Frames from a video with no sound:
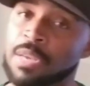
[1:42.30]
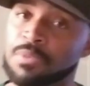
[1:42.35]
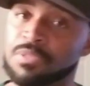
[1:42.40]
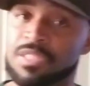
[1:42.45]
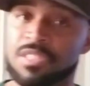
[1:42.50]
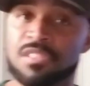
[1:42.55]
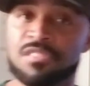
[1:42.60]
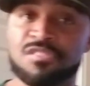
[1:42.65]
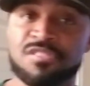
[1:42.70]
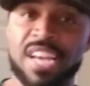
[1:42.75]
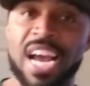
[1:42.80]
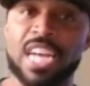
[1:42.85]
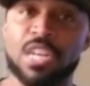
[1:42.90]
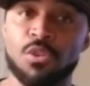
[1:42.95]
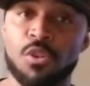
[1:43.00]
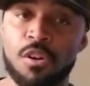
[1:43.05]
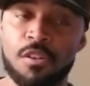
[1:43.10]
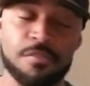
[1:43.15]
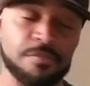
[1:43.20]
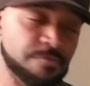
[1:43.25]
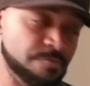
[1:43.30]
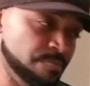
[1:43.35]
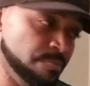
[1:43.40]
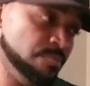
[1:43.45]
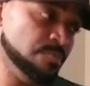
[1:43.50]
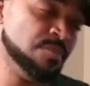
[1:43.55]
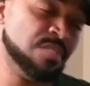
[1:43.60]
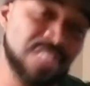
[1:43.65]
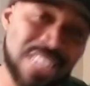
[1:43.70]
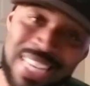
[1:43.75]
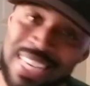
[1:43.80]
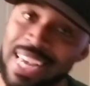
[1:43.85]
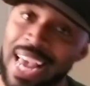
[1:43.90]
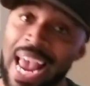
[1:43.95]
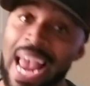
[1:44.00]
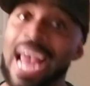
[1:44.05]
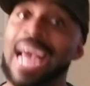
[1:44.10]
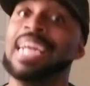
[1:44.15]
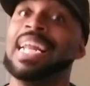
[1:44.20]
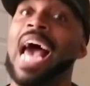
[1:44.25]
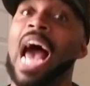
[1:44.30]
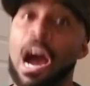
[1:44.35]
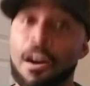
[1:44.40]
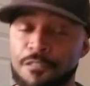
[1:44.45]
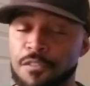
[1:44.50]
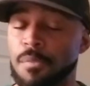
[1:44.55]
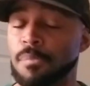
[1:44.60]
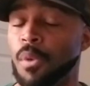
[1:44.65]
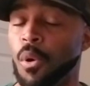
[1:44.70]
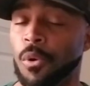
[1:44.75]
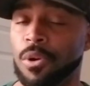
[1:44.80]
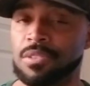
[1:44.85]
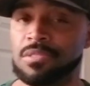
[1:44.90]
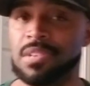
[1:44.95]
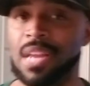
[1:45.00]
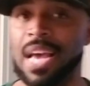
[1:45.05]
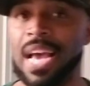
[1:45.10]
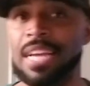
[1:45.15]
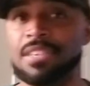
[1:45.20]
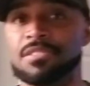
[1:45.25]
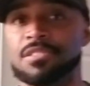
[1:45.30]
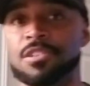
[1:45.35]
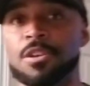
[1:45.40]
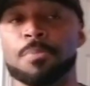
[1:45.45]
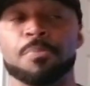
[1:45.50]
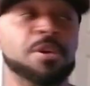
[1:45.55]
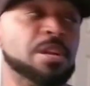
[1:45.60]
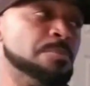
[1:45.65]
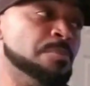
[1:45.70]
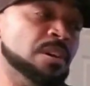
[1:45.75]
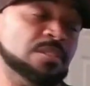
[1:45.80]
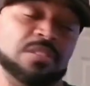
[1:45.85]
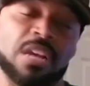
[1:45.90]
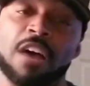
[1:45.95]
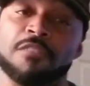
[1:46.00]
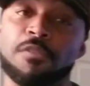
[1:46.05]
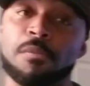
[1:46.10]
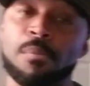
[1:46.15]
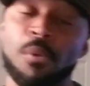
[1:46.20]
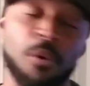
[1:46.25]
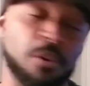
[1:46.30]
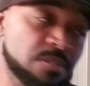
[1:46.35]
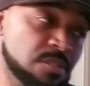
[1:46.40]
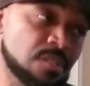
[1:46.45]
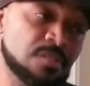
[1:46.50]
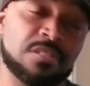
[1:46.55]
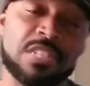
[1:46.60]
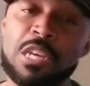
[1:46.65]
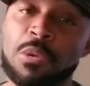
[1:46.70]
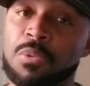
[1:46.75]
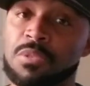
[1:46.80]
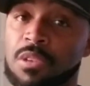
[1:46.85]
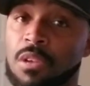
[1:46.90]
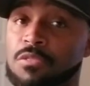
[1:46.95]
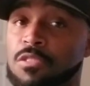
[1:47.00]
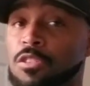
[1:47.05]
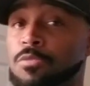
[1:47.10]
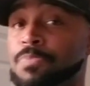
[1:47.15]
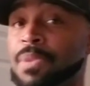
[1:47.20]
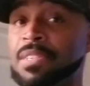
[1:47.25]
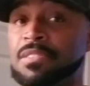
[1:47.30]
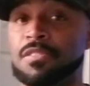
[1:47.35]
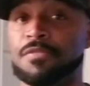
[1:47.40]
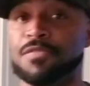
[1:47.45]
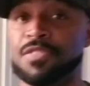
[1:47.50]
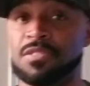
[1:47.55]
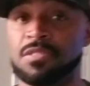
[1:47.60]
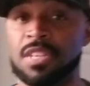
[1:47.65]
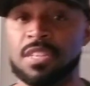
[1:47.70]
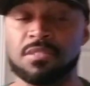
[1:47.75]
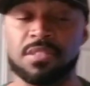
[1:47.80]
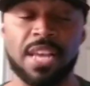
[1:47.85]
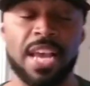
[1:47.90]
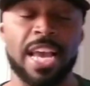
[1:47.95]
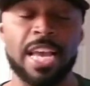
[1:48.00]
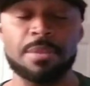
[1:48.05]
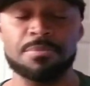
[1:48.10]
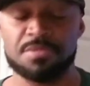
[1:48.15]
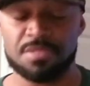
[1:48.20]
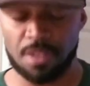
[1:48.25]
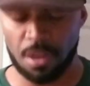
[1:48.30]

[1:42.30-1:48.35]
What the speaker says: he was in the shadow of Zeke and Alpha Morris last year. Pretty much Alpha Morris because Zeke was on suspension for 6 games.